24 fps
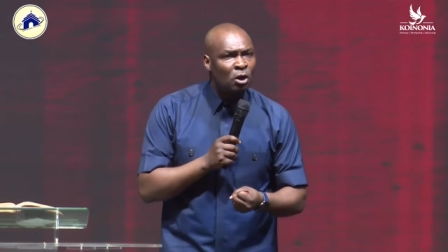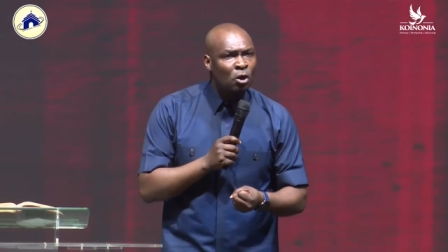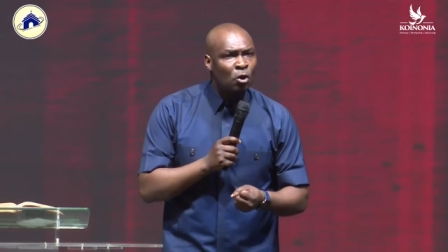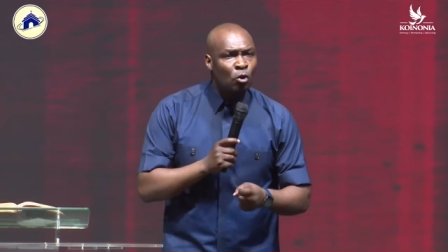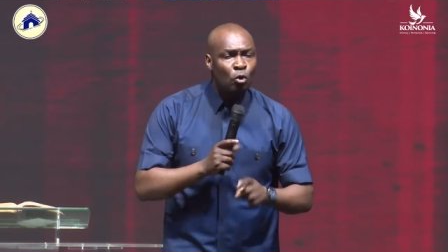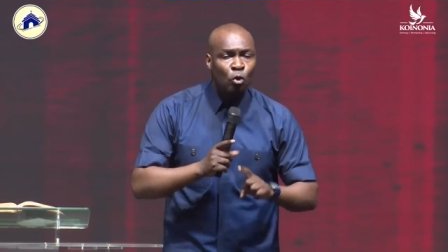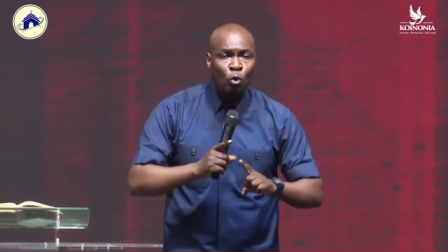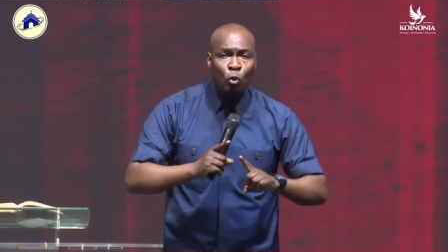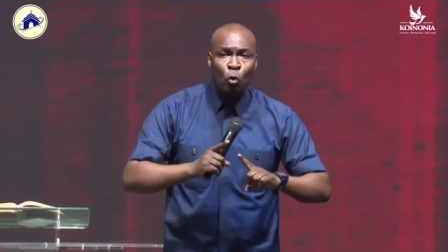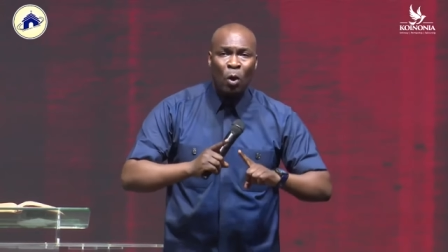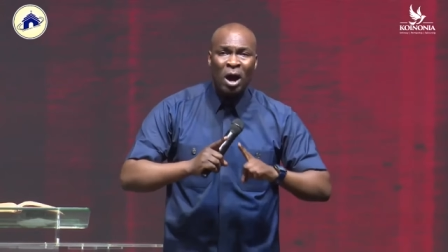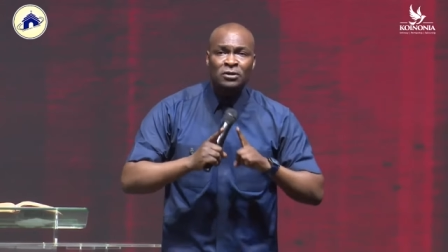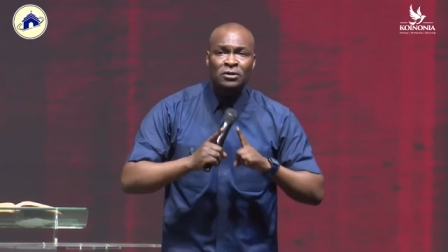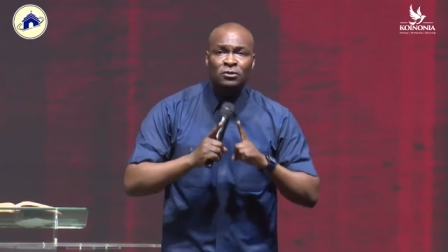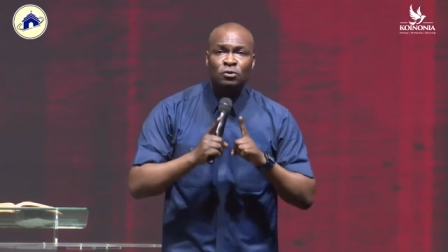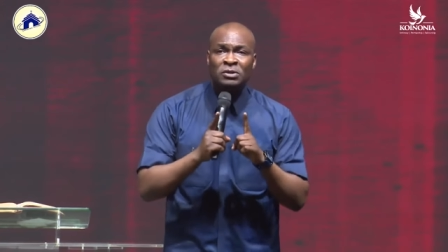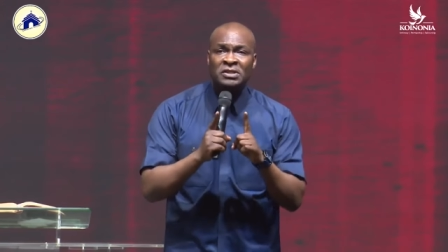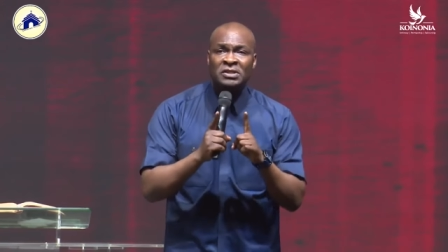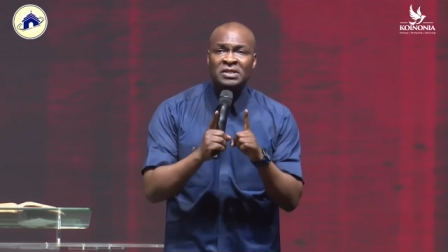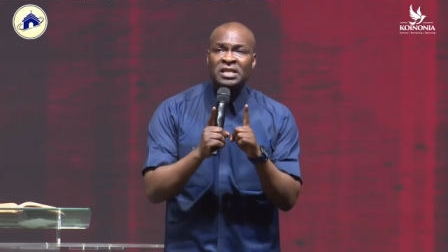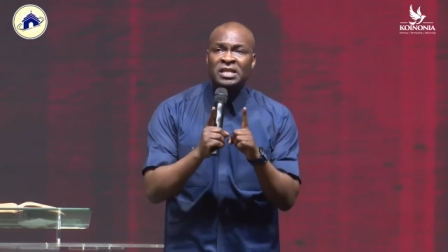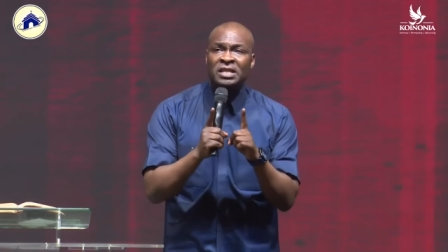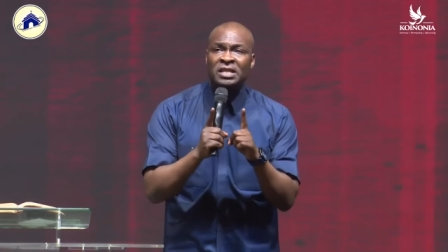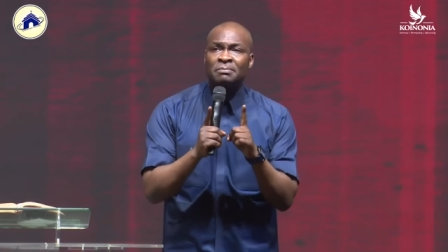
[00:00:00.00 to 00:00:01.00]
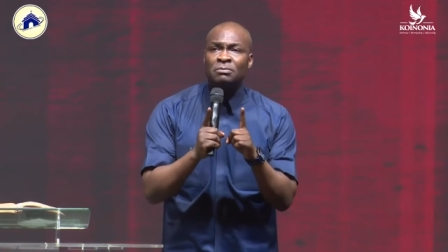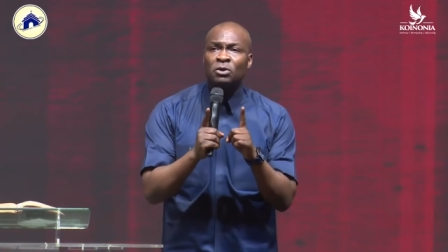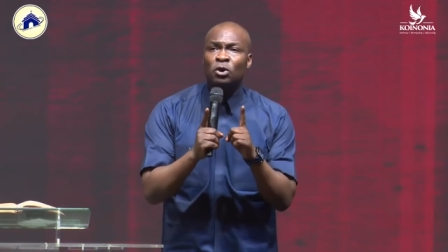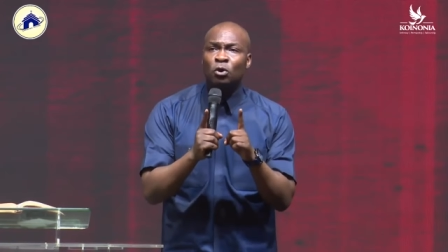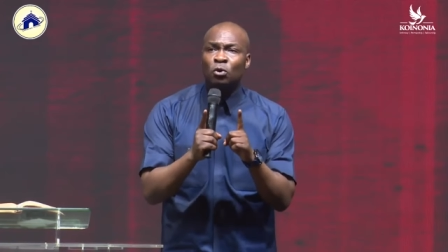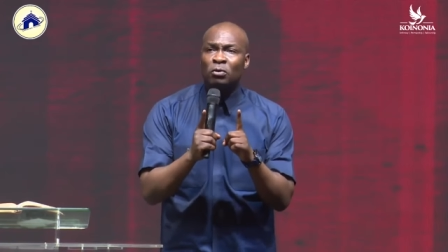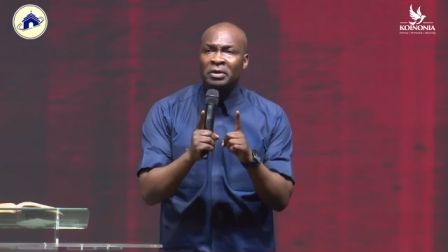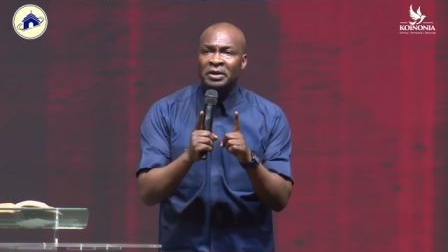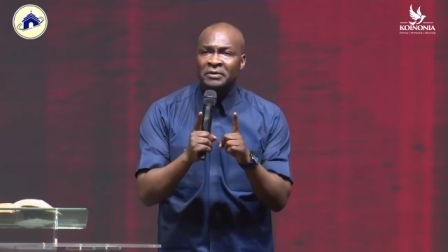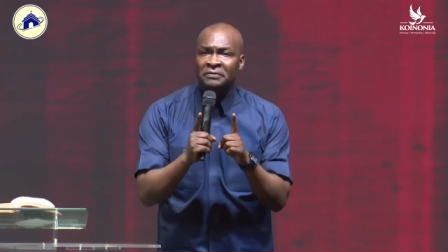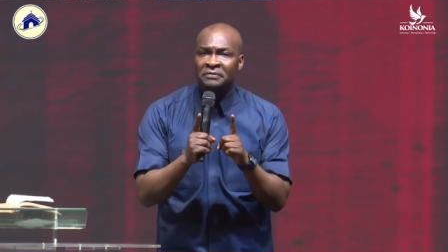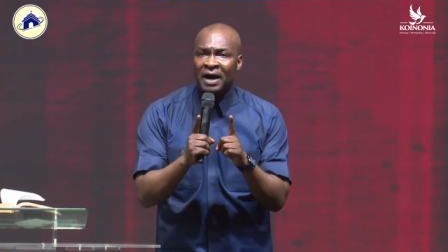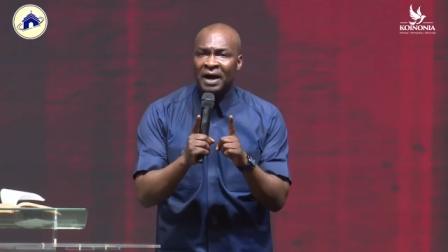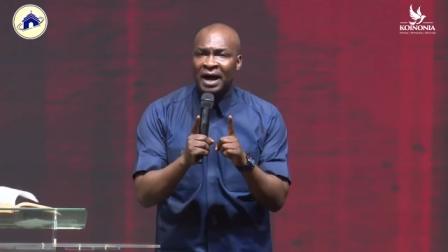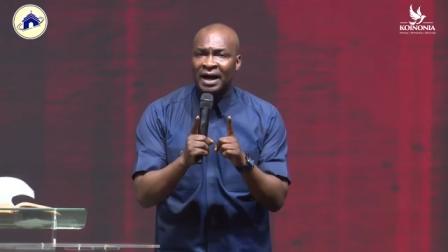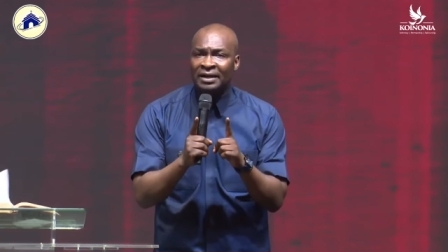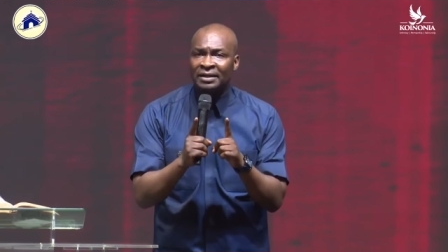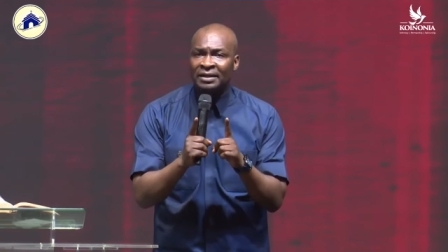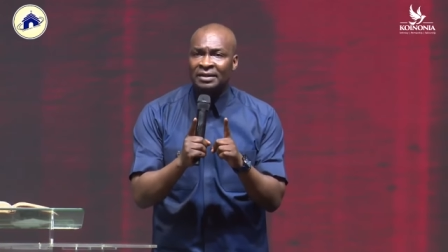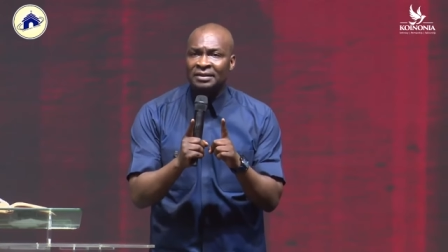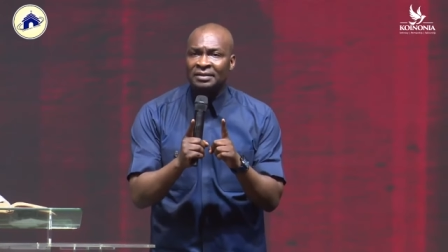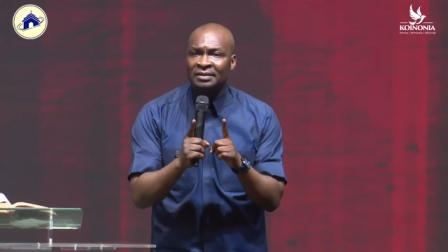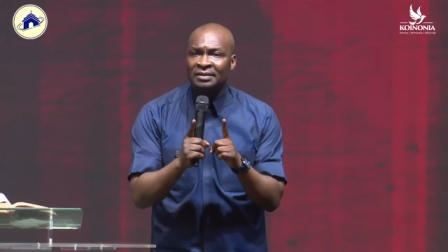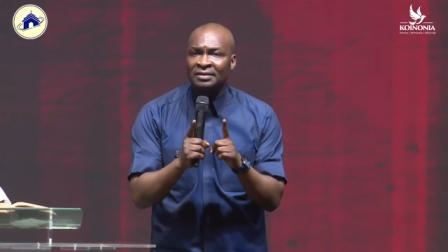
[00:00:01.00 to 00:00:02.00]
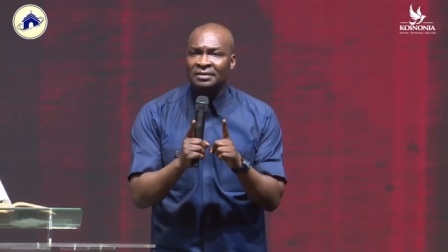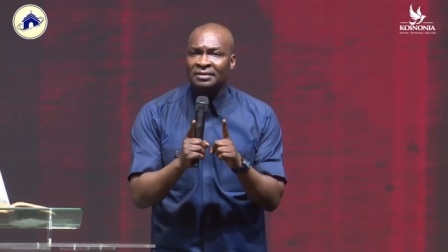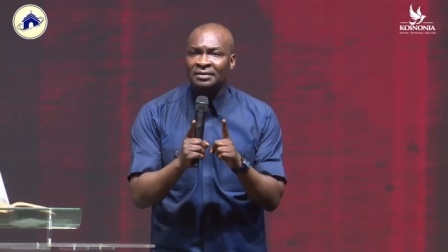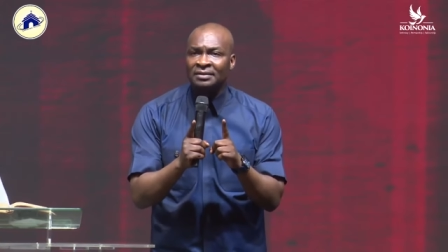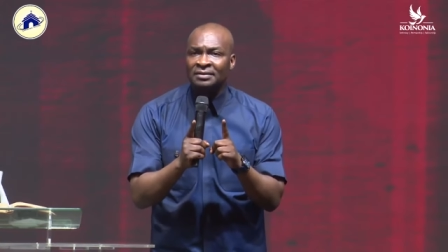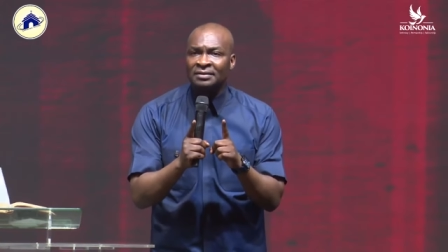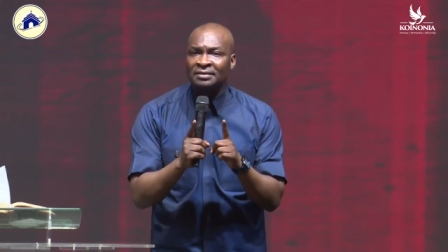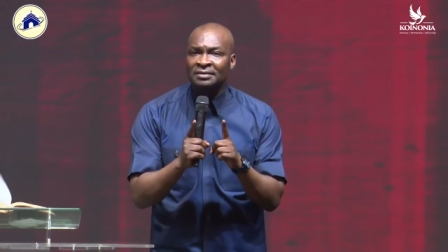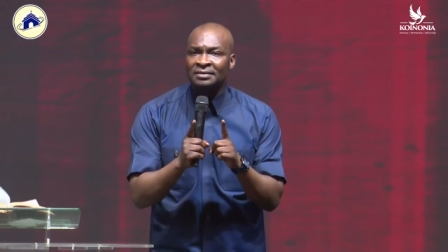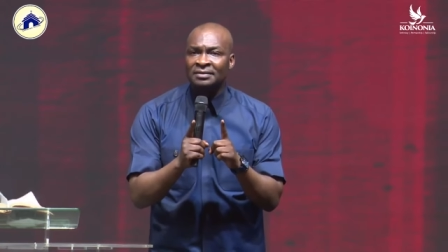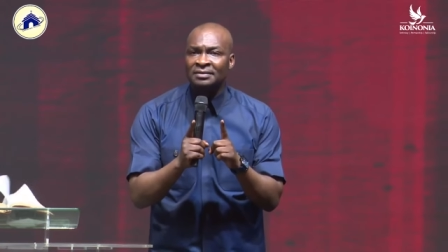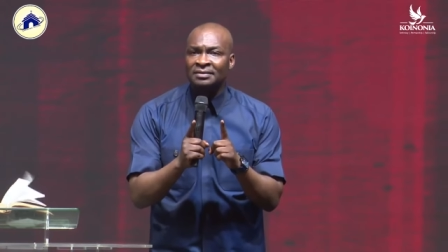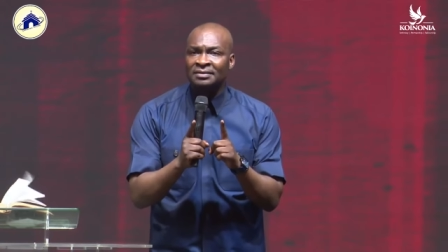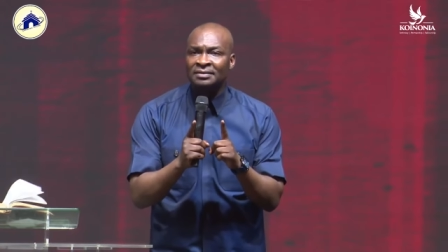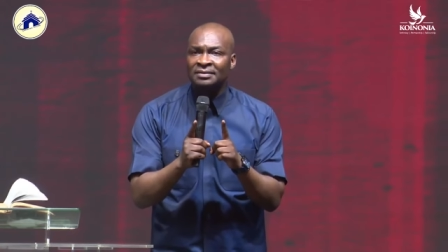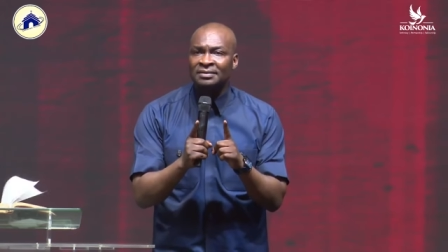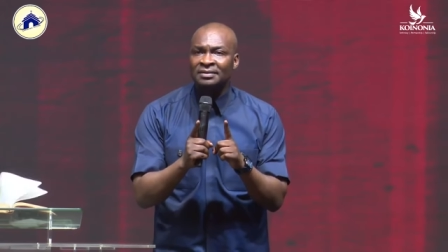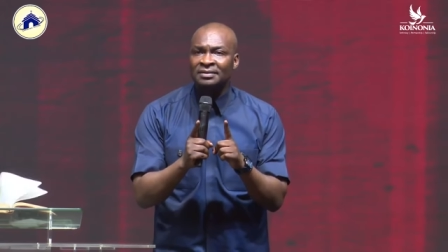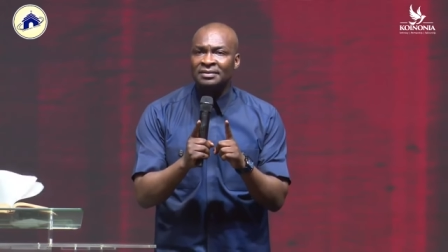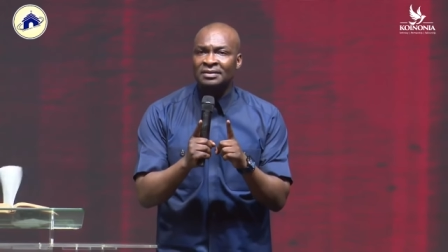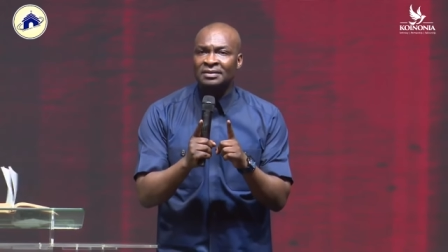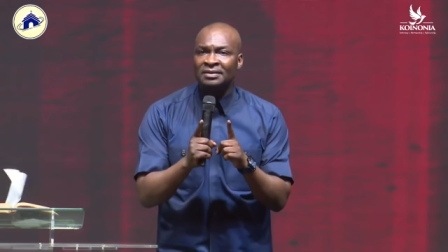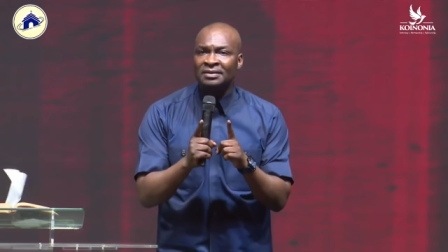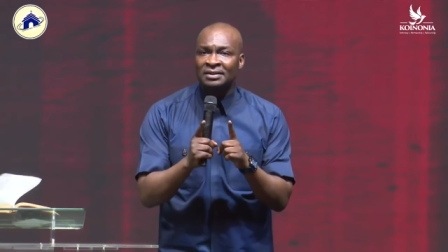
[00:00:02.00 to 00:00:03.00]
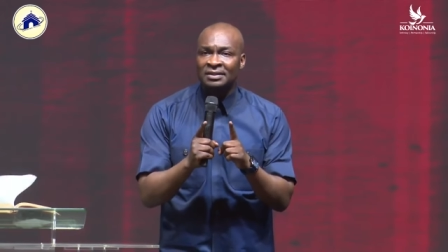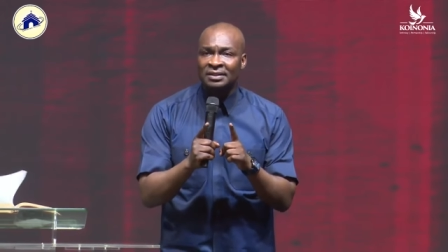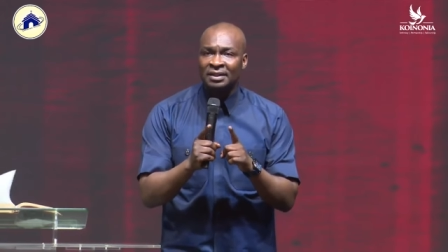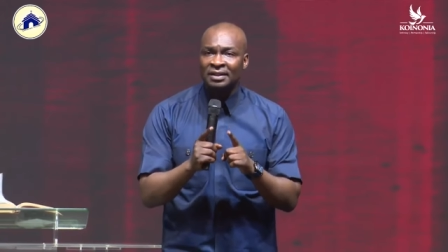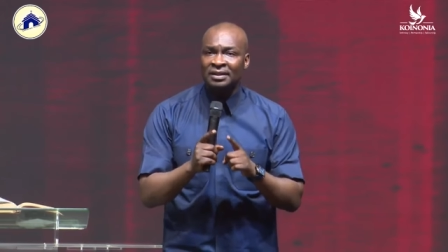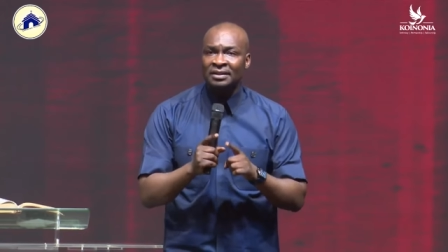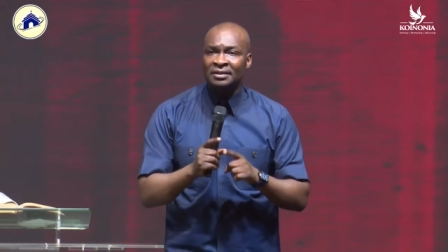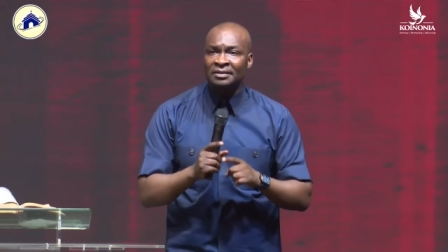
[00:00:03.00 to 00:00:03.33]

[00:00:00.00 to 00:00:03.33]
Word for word: who want to see him glorified. You see.